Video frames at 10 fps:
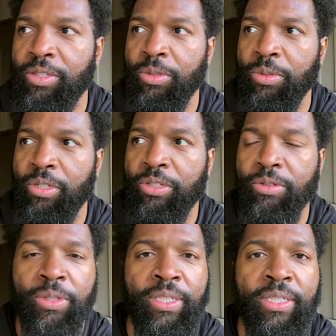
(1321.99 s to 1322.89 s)
to
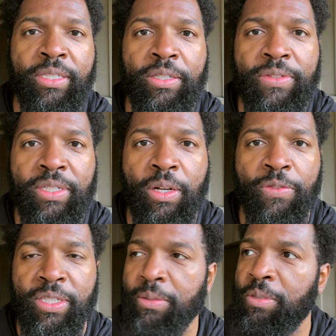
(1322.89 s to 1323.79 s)
destroy sense of self,
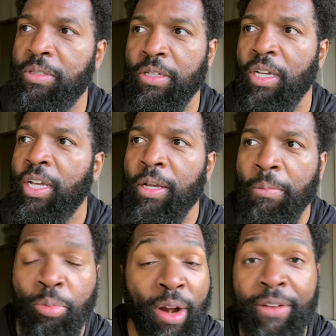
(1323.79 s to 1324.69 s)
seeks to
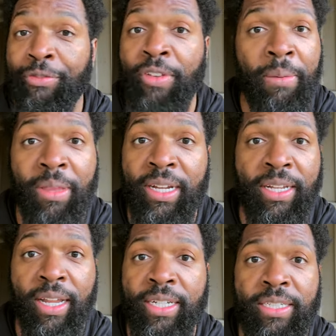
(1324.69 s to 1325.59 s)
break family
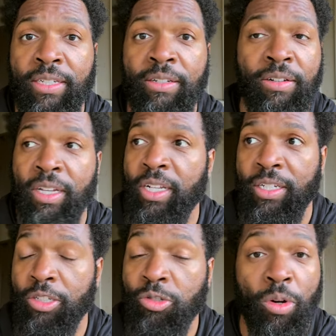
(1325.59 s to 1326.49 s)
connection,
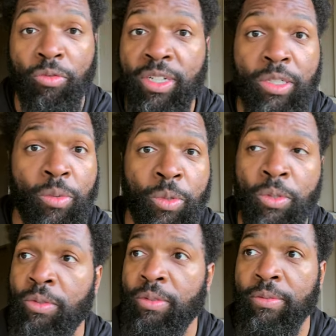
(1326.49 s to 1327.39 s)
destroy
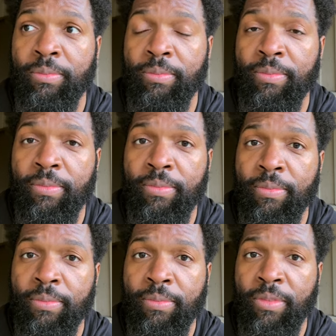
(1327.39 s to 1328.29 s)
ritual,
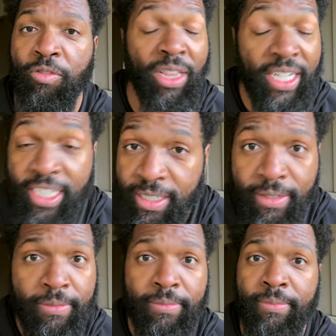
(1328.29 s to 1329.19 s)

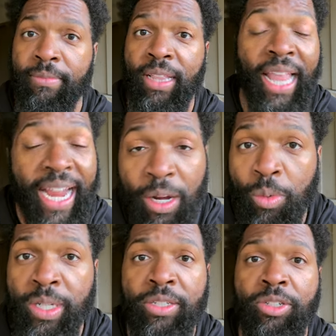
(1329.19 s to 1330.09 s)
religion,
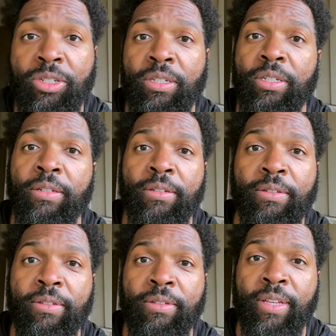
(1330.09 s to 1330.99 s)
language,
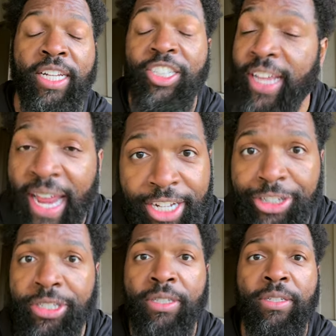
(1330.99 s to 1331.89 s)

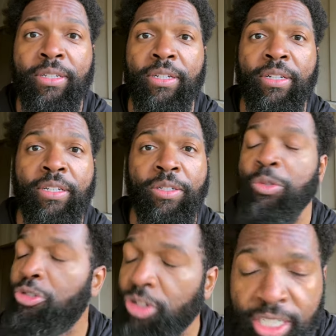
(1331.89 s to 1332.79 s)
education,
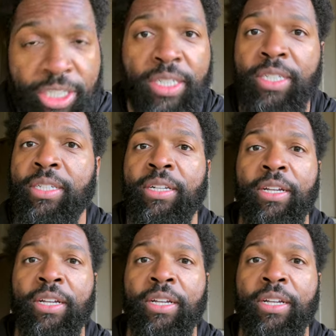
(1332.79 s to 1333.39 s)
nutrition,